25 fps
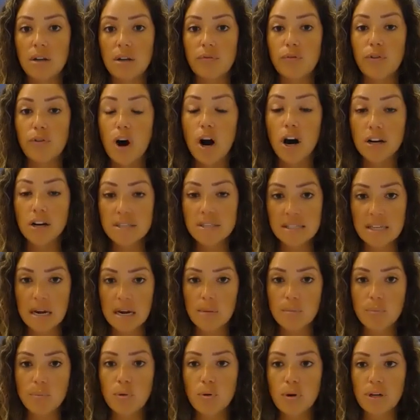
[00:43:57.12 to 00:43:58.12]
for our
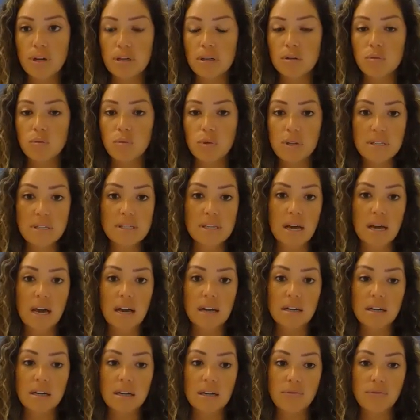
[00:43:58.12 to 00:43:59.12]
standpoint, we
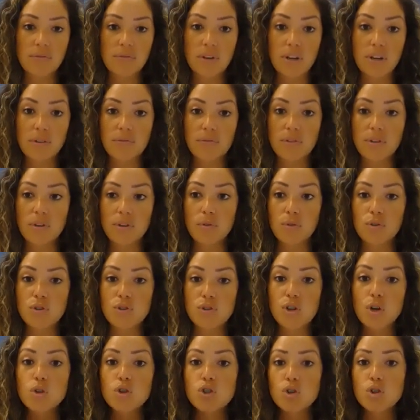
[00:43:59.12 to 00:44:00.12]
said, if the
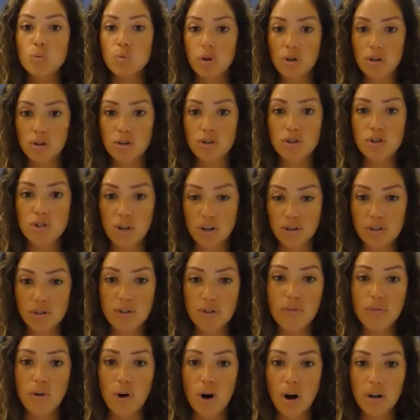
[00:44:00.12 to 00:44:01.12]
social workers start to
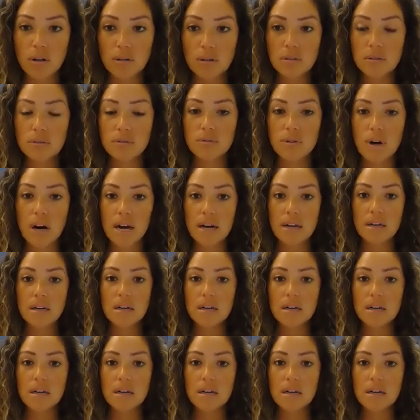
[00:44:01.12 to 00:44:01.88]
fall, right,